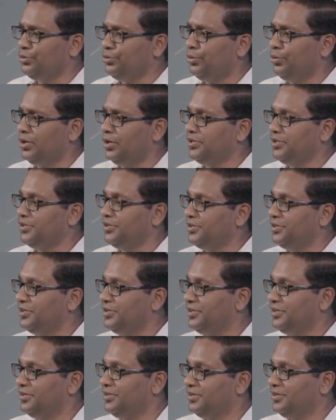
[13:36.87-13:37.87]
Lord, I
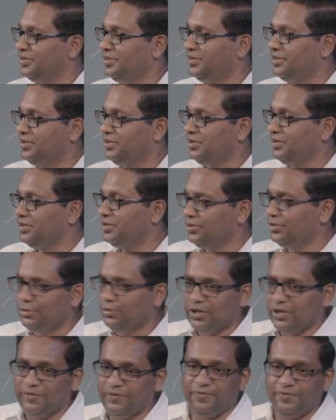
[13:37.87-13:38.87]
feel it.
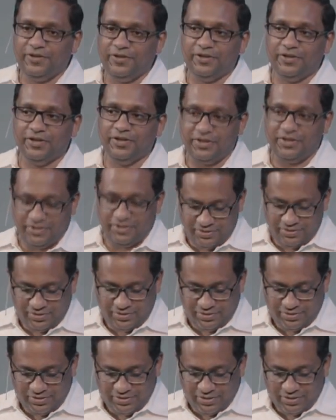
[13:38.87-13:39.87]
Prone to
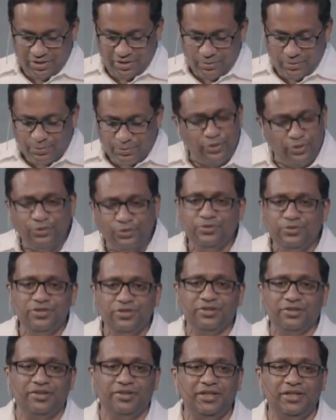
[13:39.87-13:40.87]
leave the
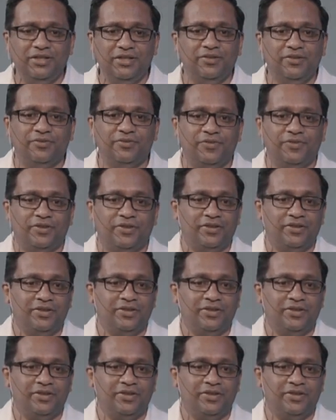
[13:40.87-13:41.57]
God I love.